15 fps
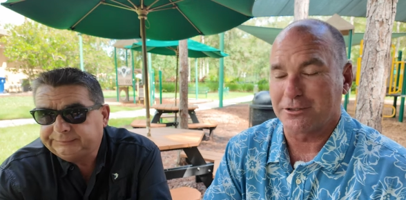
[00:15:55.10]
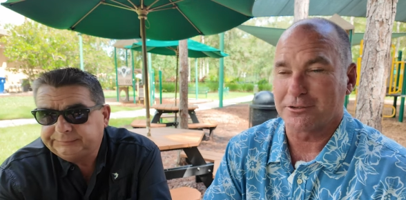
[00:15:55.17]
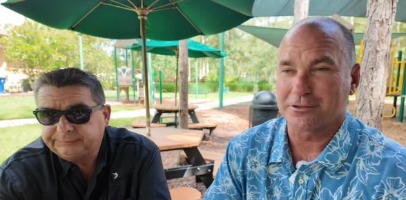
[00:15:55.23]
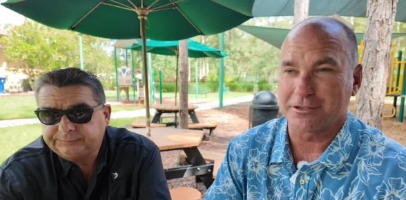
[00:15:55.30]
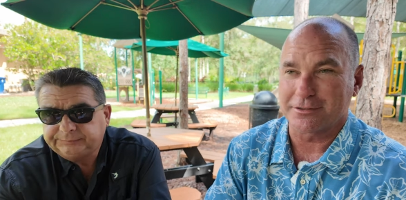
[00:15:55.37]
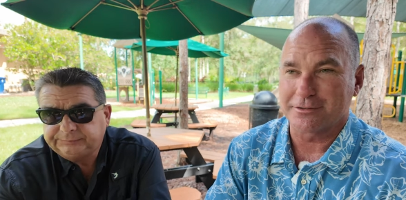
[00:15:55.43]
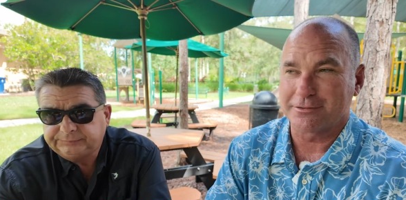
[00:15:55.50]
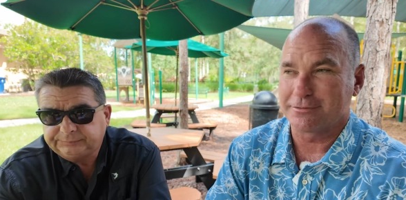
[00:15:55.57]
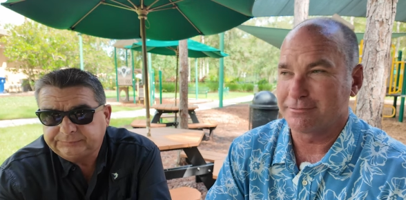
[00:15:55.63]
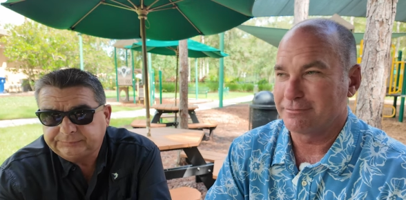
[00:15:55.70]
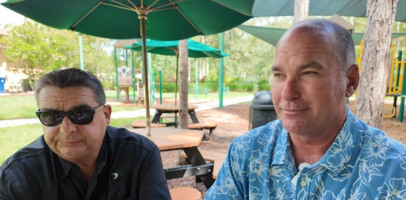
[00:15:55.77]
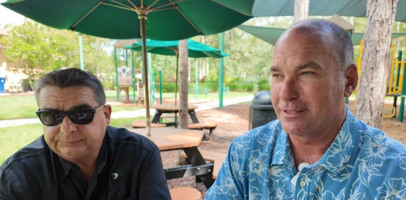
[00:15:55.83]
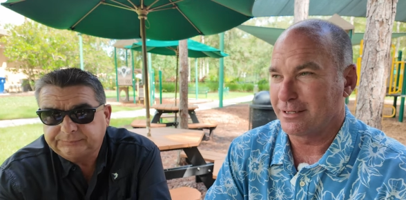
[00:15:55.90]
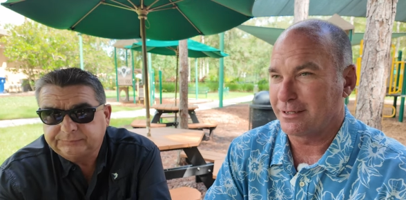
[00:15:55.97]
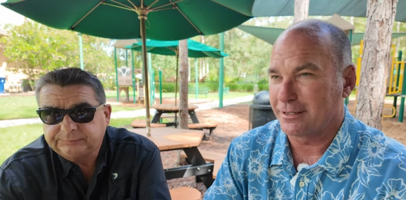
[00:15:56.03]
Speaker 1: of those, because
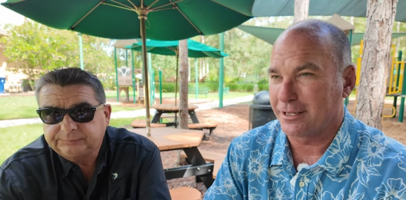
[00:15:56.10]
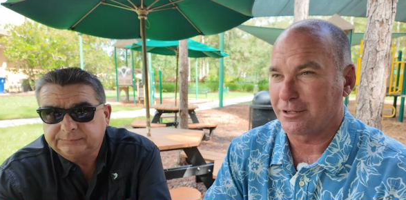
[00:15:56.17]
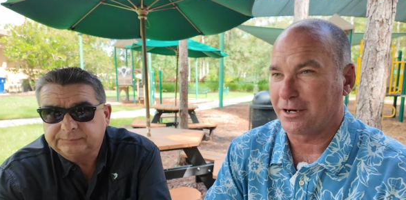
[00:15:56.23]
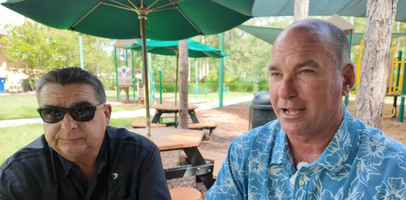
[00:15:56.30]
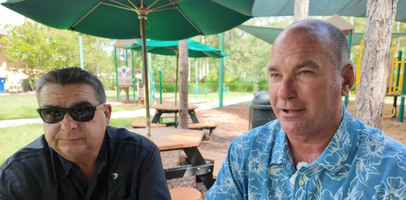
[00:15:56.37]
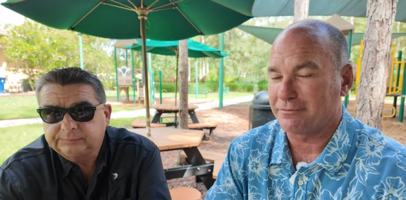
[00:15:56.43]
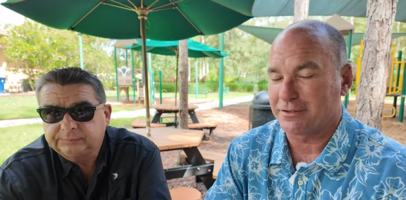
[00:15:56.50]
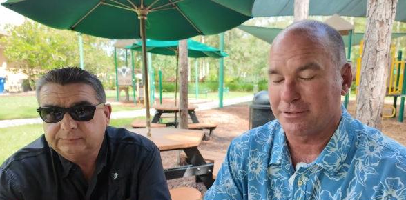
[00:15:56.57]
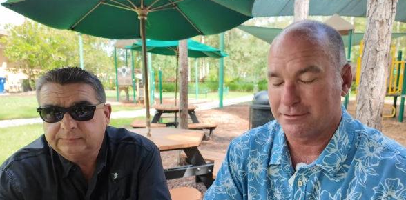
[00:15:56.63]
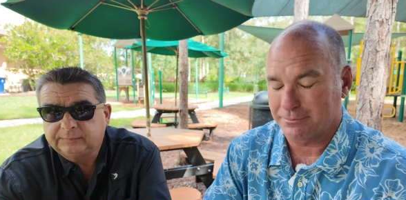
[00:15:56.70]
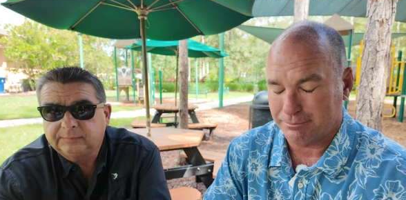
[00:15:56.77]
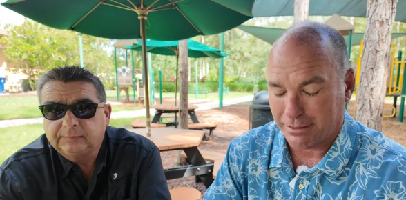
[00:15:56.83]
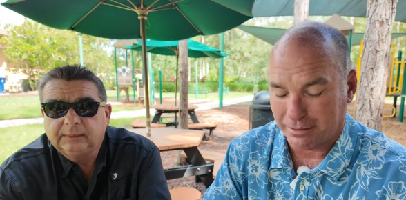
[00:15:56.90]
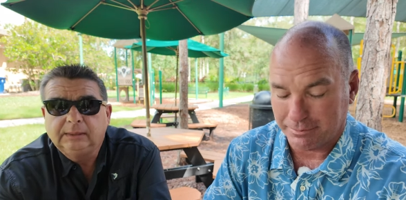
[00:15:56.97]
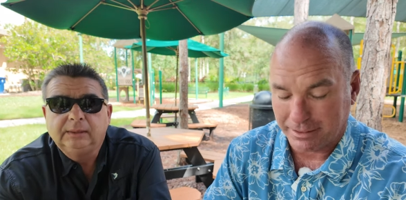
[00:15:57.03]
the other half
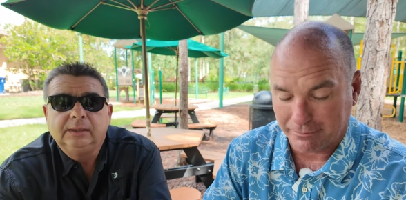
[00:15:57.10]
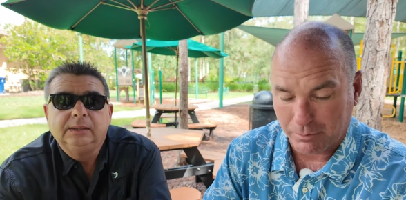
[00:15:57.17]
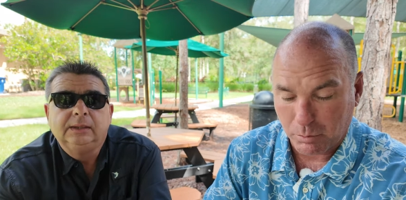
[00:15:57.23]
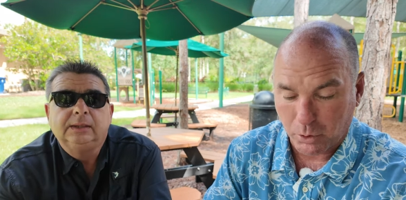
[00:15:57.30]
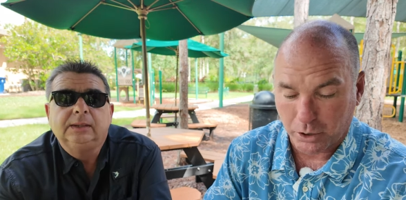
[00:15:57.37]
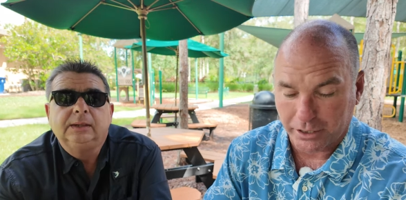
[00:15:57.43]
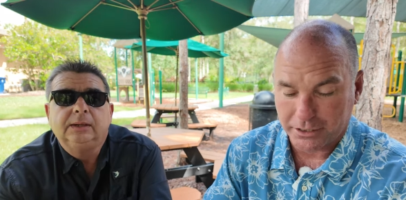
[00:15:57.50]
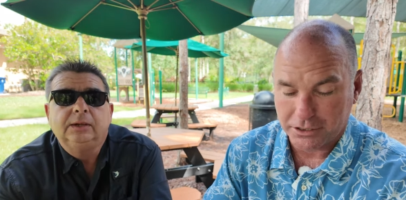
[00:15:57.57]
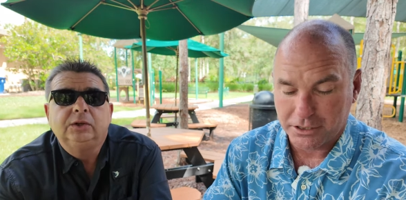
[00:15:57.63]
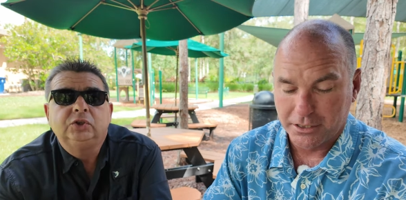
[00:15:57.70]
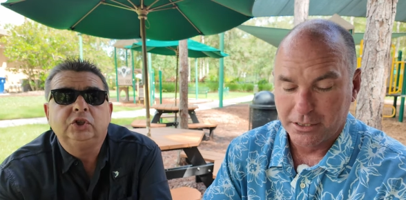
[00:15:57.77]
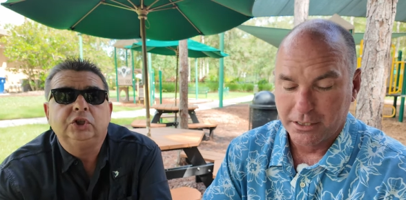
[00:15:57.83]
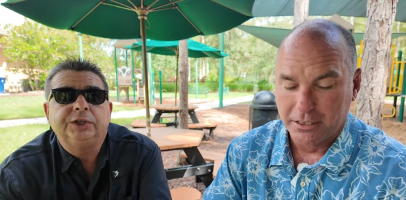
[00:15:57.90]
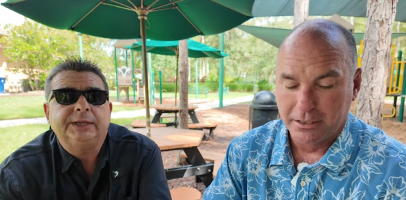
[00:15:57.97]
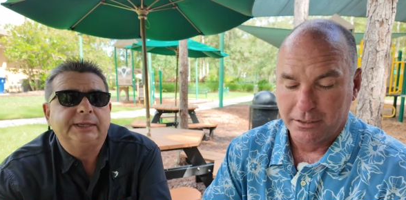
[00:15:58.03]
doesn't probably have a mortgage.
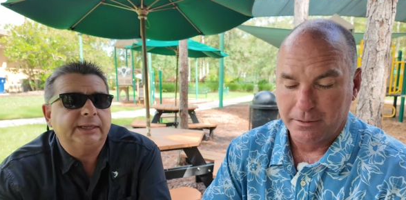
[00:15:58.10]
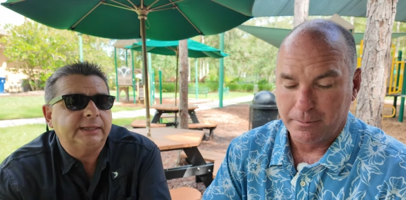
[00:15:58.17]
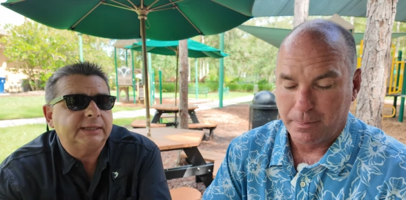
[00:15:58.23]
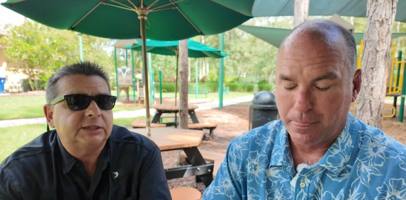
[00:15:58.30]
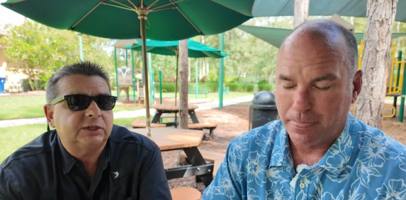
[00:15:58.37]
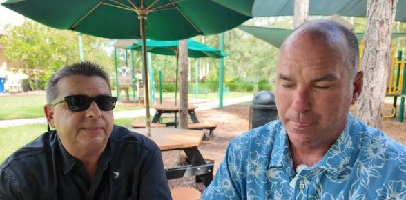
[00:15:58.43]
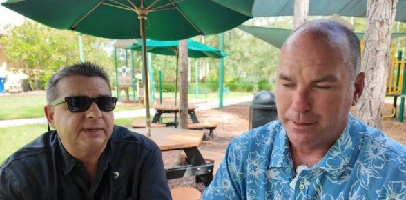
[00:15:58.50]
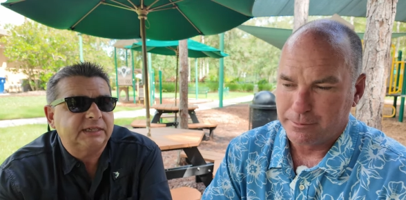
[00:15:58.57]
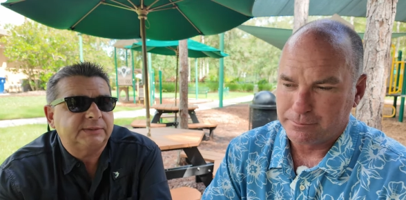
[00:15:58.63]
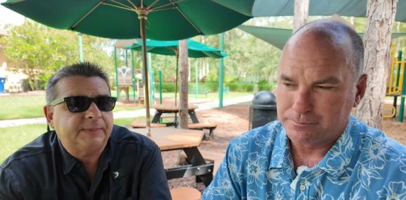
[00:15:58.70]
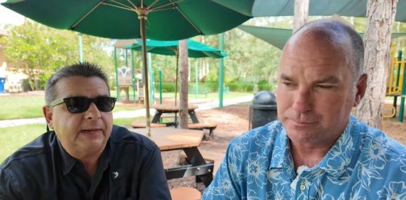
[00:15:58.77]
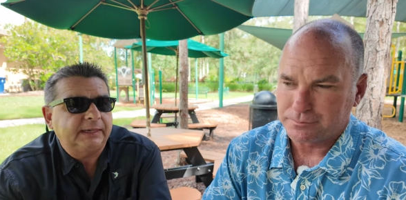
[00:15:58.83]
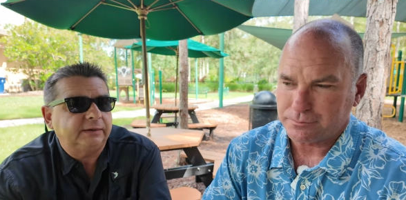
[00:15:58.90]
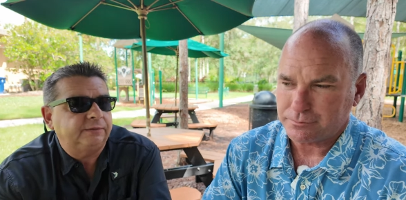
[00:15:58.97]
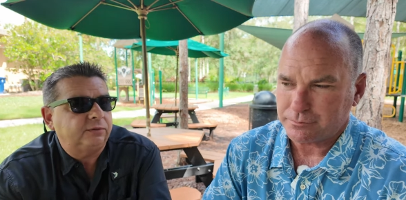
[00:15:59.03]
Do you think that there's going to be a
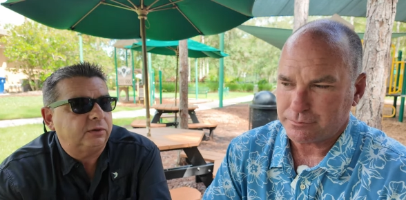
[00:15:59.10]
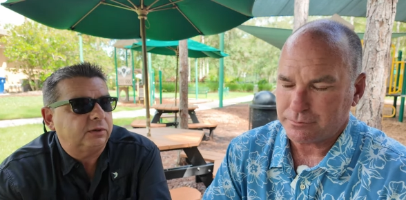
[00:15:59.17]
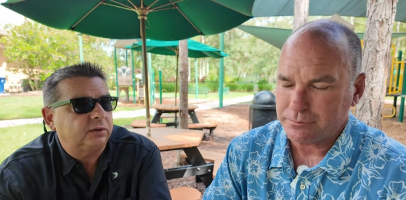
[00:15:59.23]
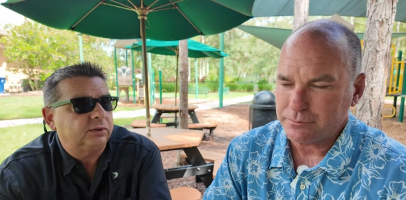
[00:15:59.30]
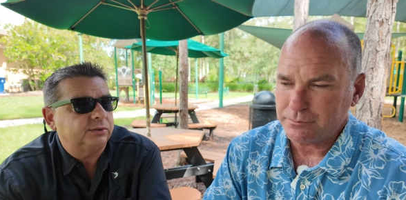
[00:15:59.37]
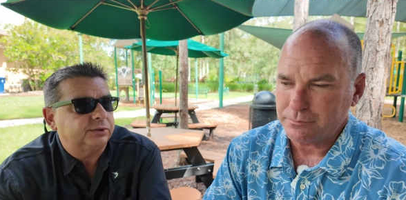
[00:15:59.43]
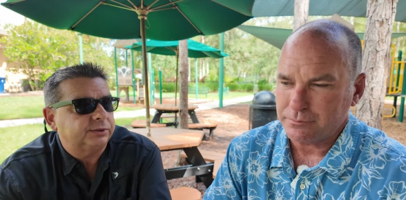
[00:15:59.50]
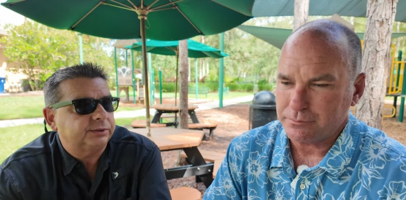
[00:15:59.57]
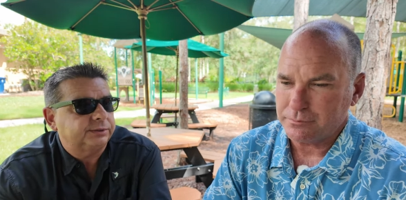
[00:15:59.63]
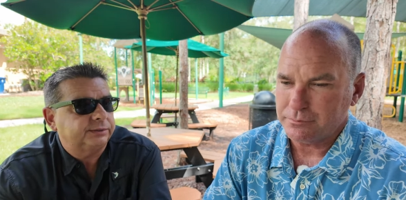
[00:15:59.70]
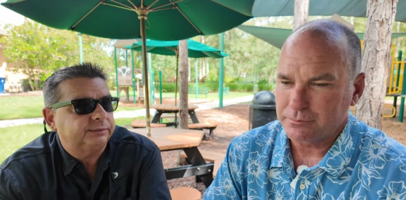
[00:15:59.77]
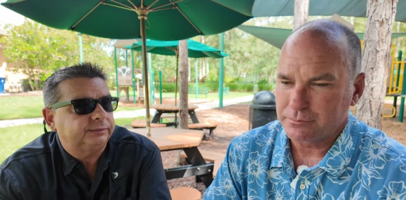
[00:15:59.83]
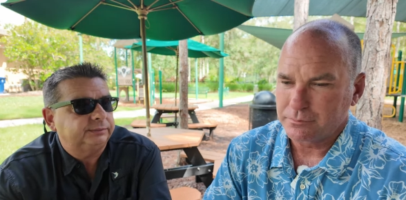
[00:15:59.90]
spike in foreclosures?